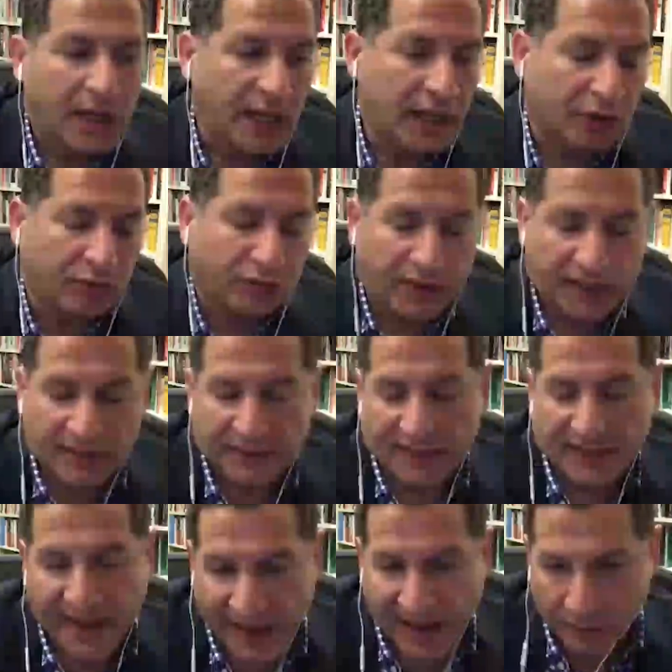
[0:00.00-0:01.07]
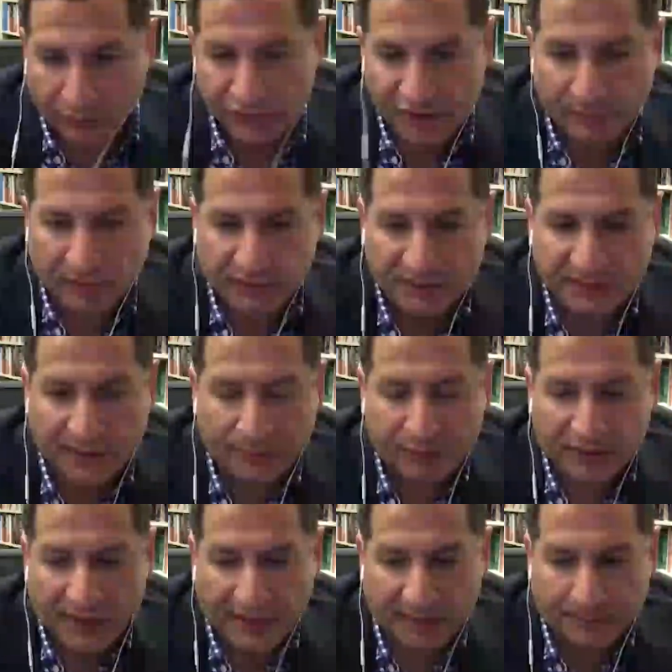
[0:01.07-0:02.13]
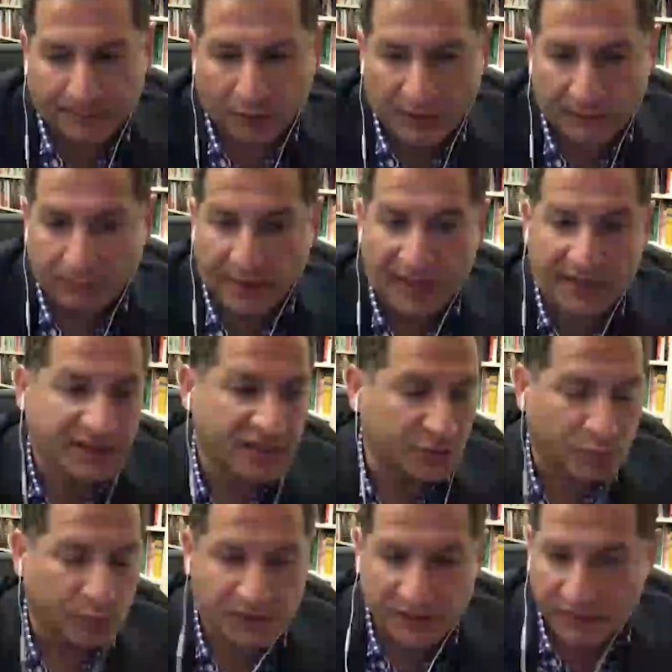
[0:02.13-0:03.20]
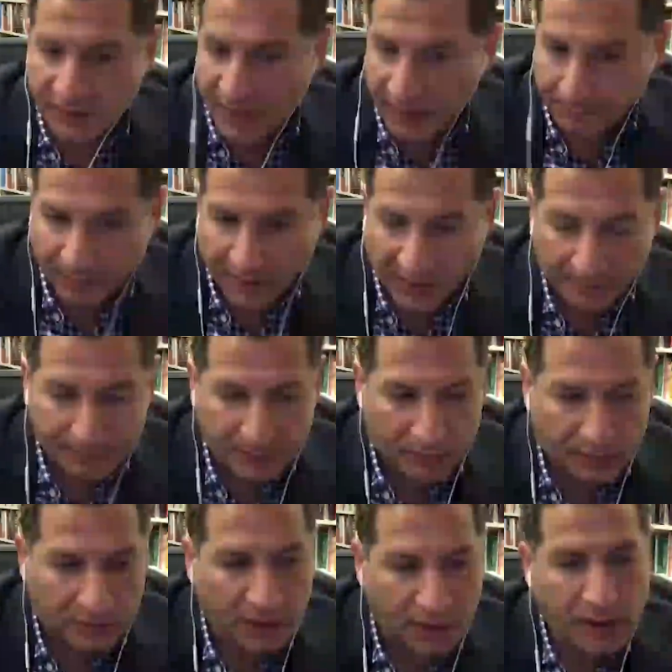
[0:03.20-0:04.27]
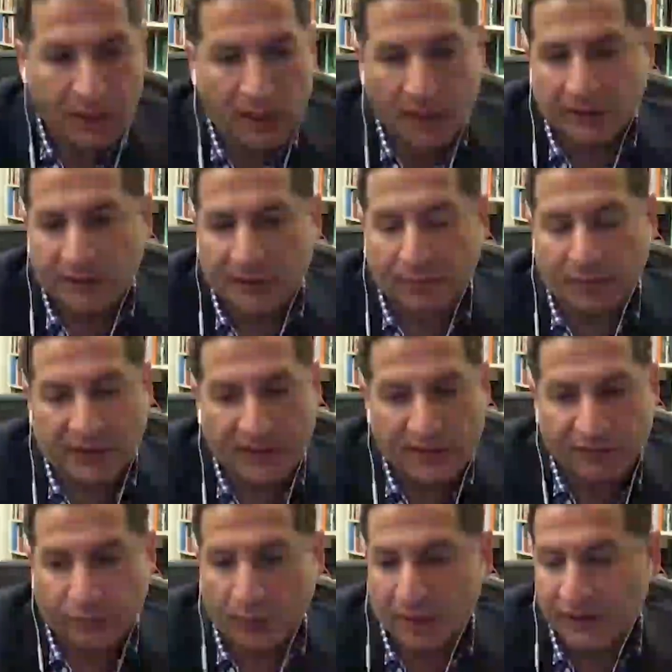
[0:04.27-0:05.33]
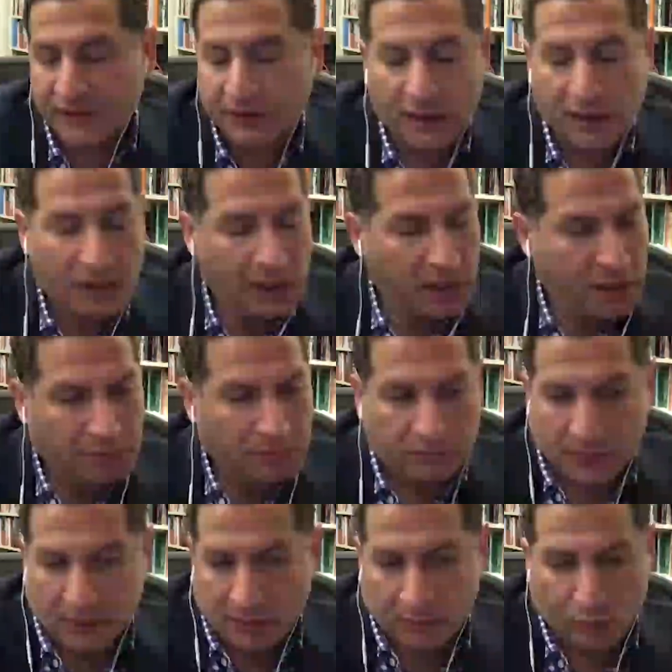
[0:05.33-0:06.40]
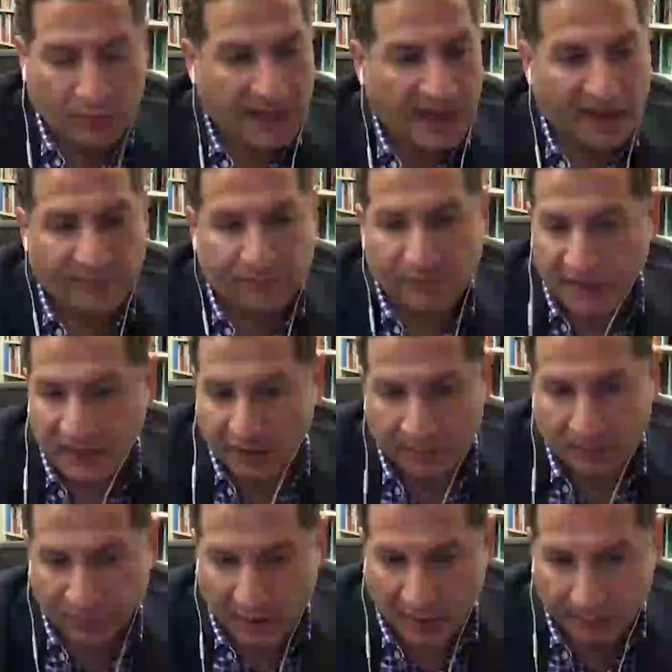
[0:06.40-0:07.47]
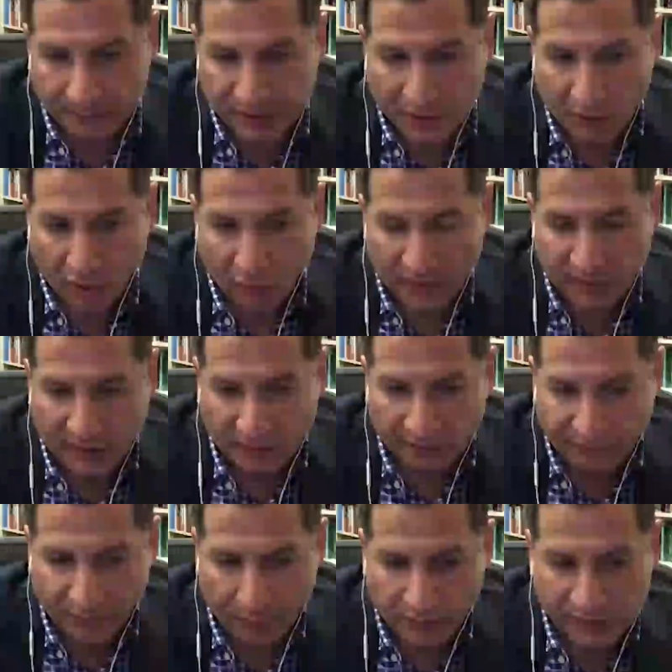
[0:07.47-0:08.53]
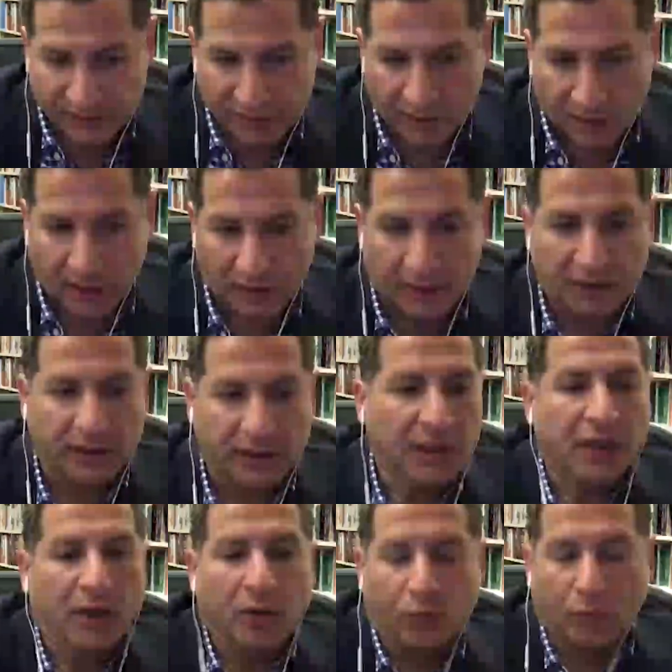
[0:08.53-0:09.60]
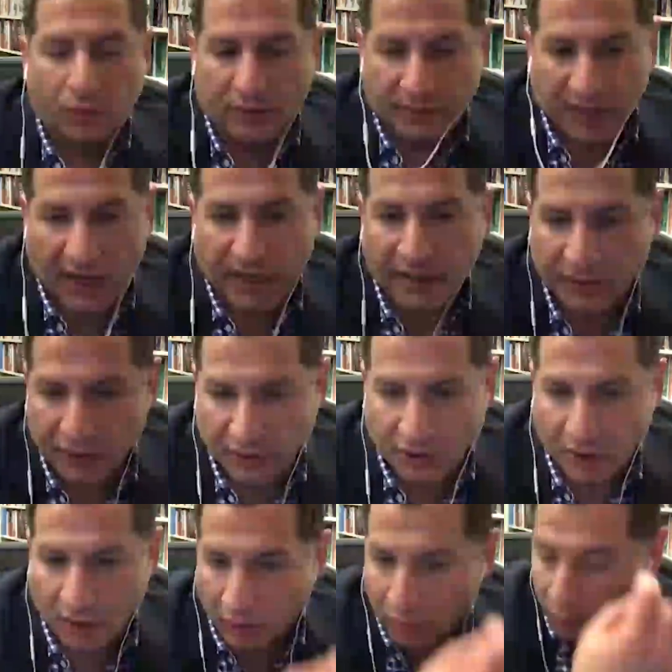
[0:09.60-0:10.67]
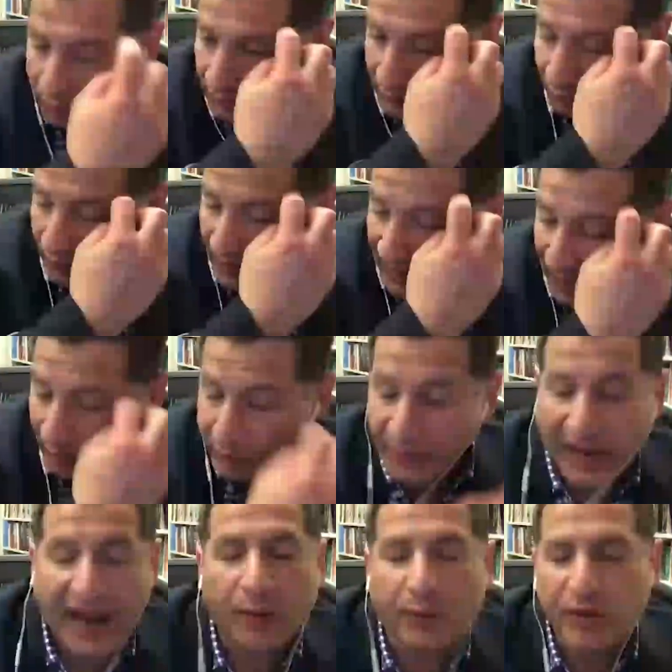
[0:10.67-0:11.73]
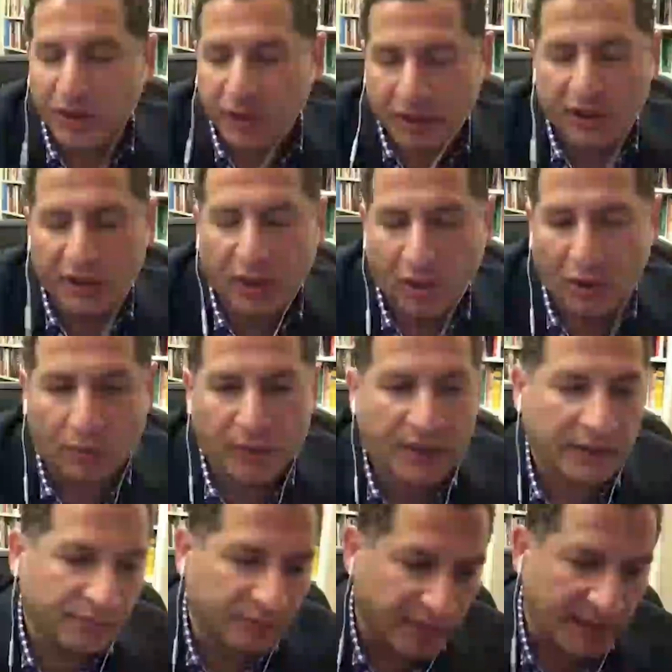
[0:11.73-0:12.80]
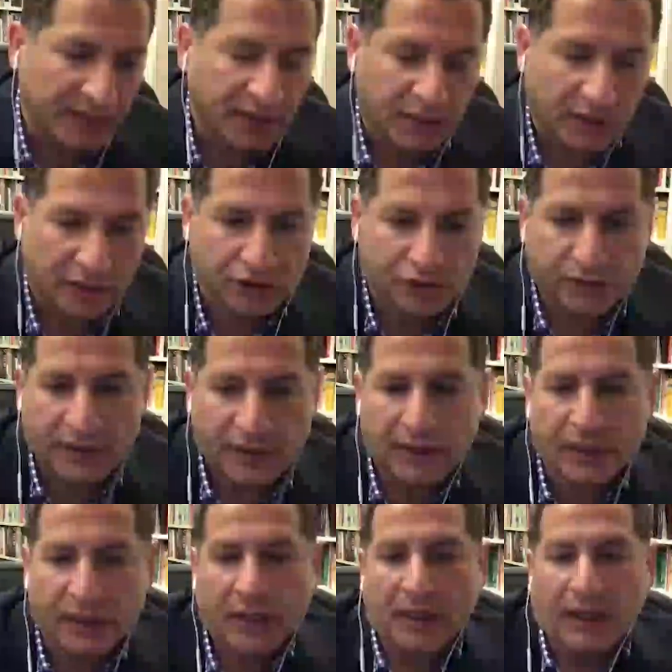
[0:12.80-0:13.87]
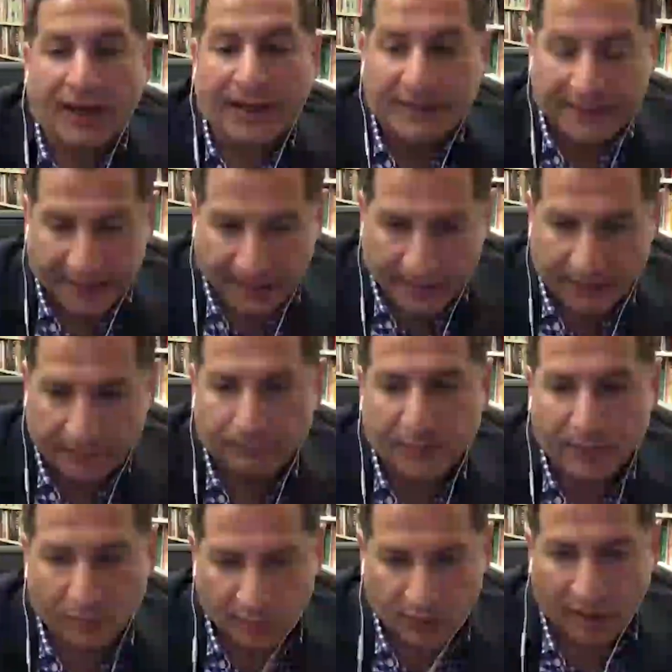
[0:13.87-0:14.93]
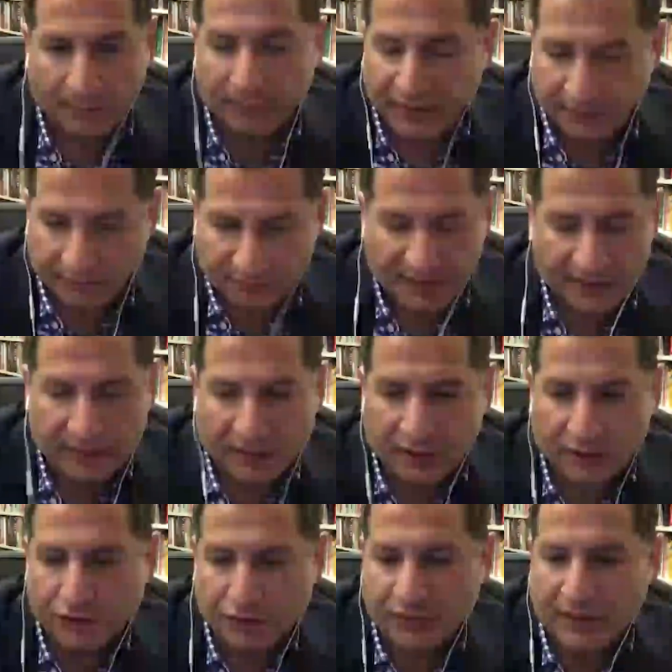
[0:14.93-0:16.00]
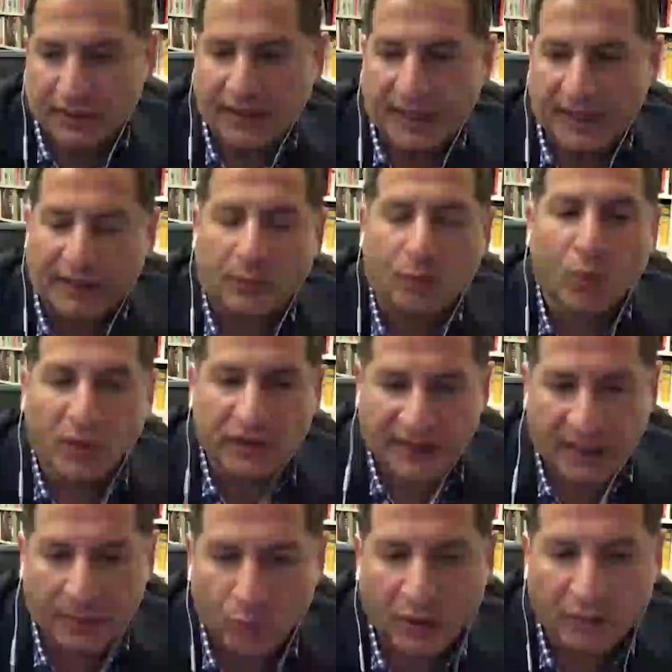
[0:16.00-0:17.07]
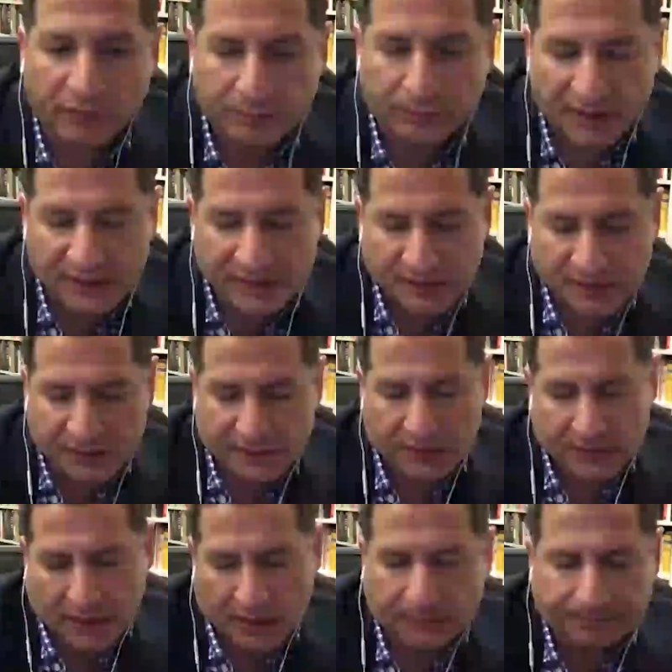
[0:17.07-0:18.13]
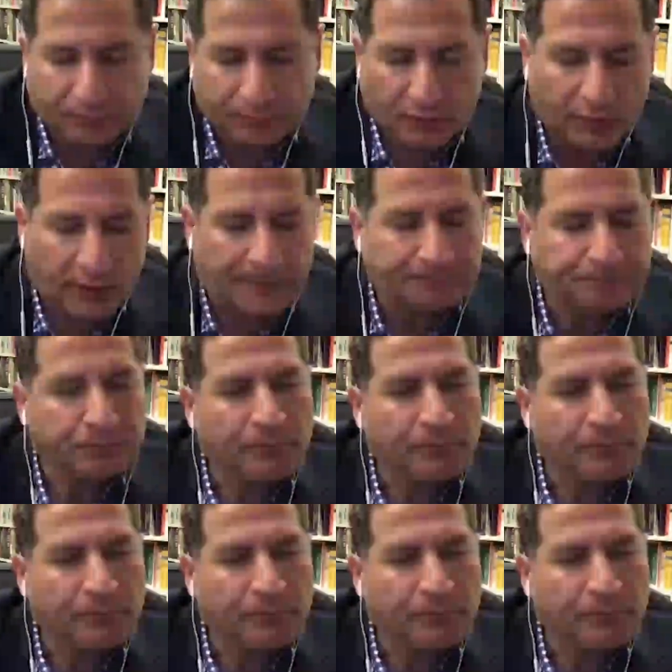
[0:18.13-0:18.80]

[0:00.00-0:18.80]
It created hackles among the Democratic Party base. This was not popular. The belief was we have many other problems at home we need to focus on. we're not going to go, how are you going to go invade the country again, build up and invade the country again? What replaces Saddam, right?